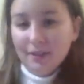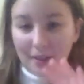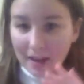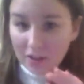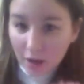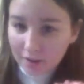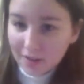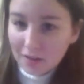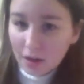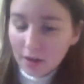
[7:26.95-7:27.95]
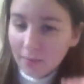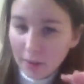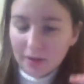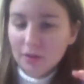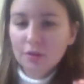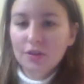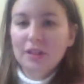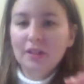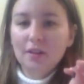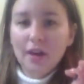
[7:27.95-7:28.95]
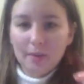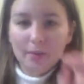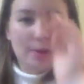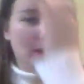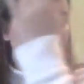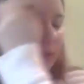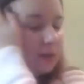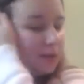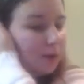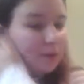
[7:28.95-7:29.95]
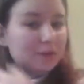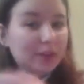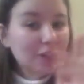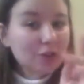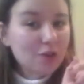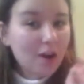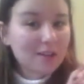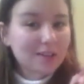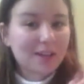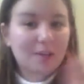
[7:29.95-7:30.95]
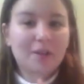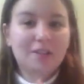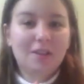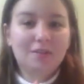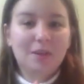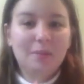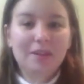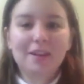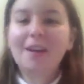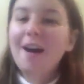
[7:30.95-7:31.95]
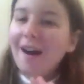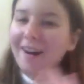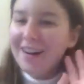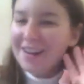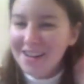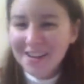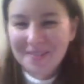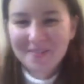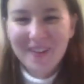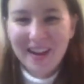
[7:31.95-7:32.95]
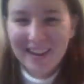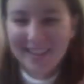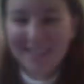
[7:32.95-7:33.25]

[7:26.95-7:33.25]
as long as I start it by the 13th, I will be happy. So fingers crossed I get my stuff done by then. Alright, bye guys. I'll